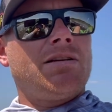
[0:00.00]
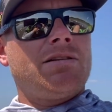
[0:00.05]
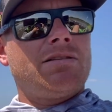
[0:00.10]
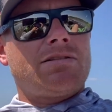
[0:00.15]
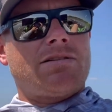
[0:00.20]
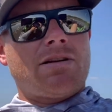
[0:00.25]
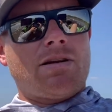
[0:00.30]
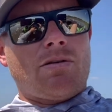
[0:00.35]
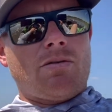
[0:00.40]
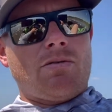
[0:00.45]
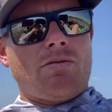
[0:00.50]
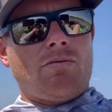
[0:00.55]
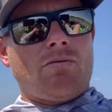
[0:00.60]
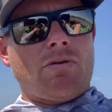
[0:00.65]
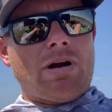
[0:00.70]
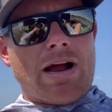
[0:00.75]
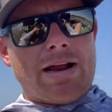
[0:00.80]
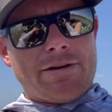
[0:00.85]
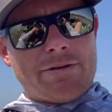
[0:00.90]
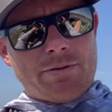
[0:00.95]

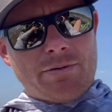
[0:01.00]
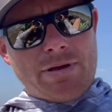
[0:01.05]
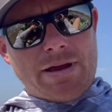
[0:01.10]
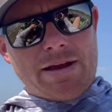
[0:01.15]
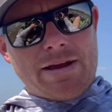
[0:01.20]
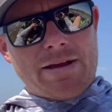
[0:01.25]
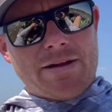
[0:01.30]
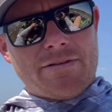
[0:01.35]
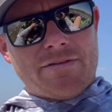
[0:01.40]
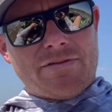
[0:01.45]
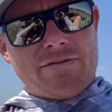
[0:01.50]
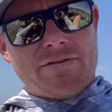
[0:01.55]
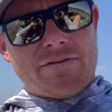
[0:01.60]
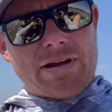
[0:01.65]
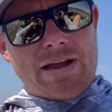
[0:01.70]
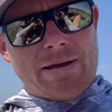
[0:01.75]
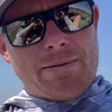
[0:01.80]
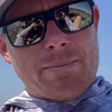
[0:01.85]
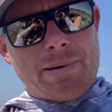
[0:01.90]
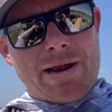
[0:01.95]
So
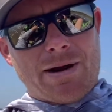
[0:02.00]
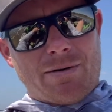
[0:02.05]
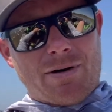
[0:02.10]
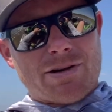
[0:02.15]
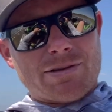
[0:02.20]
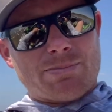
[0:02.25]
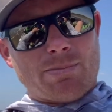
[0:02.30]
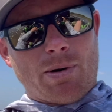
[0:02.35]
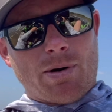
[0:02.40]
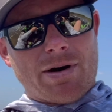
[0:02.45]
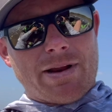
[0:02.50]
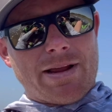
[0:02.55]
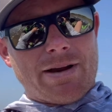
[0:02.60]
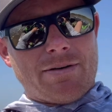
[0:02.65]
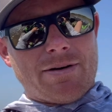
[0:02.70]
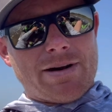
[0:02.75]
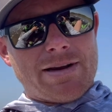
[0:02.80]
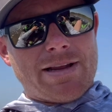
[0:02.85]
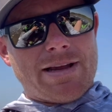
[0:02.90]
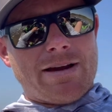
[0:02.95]
I'm at Ross Barnett
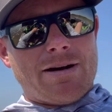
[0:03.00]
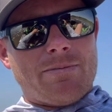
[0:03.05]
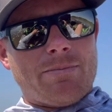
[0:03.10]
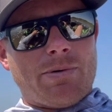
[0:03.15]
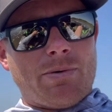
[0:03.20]
right now,